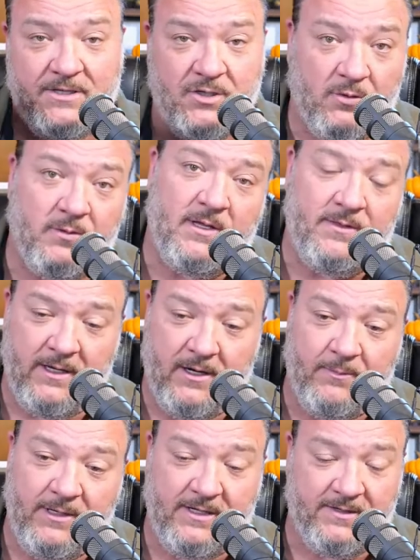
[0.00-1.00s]
you're in there,
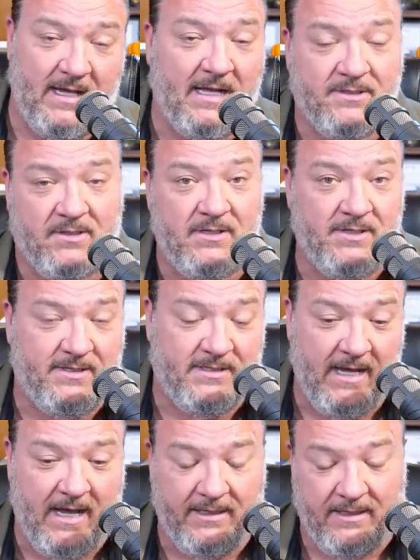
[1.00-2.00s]
because that's going to
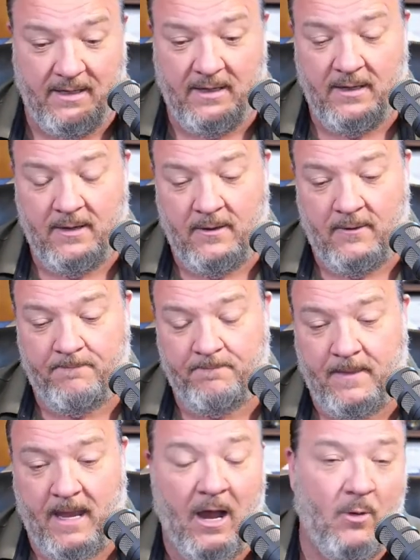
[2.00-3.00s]
set
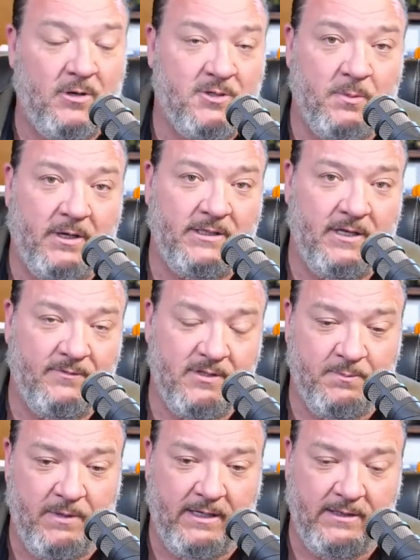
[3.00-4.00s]
how much money you have to
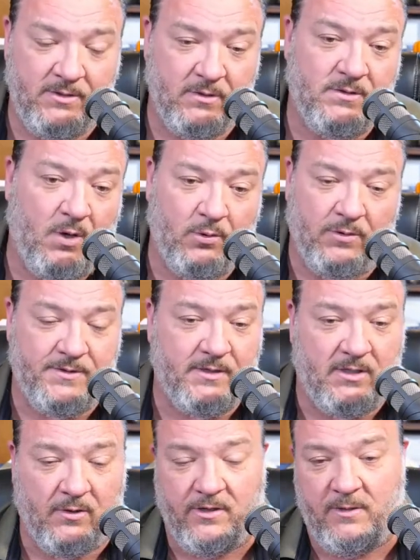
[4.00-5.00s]
spend. Is your total
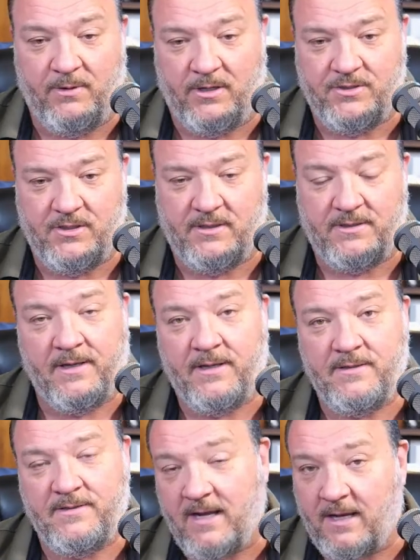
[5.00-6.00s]
security budget
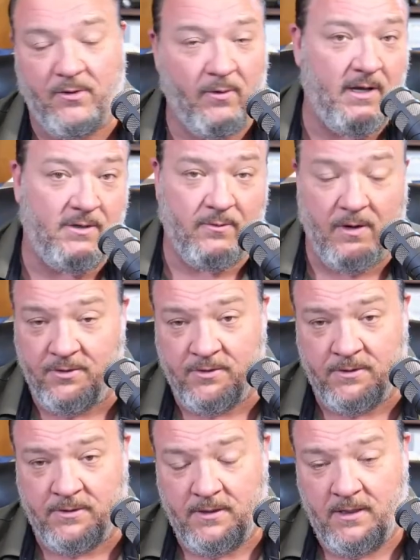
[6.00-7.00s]
10 grand or
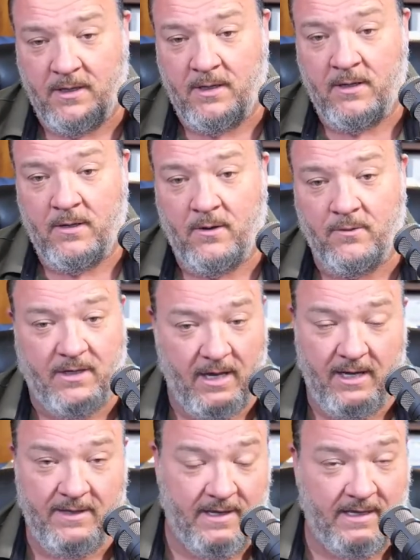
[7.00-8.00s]
under?
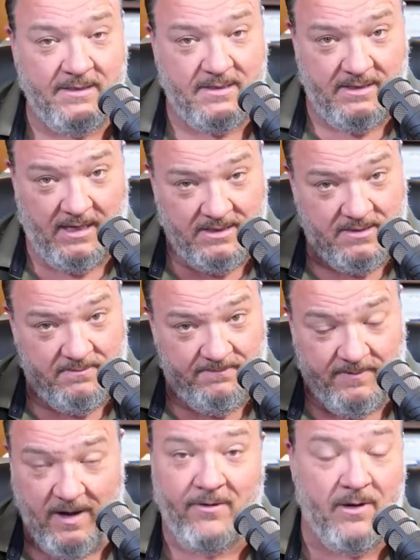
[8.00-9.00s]
Okay, that's
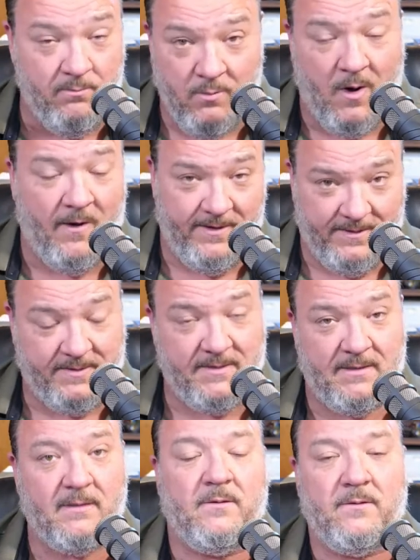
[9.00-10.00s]
very
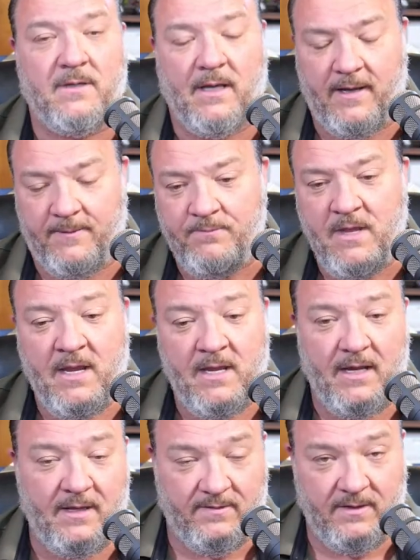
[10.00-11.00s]
modest. Okay,
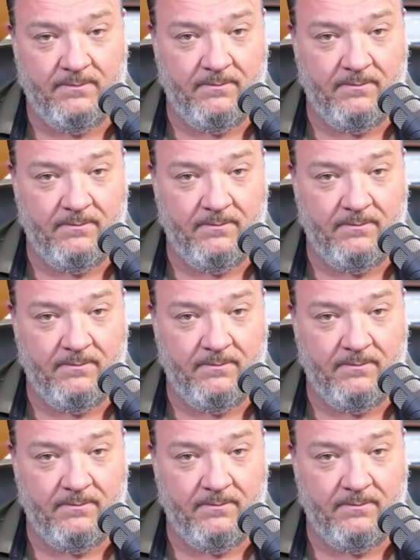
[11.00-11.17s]
is it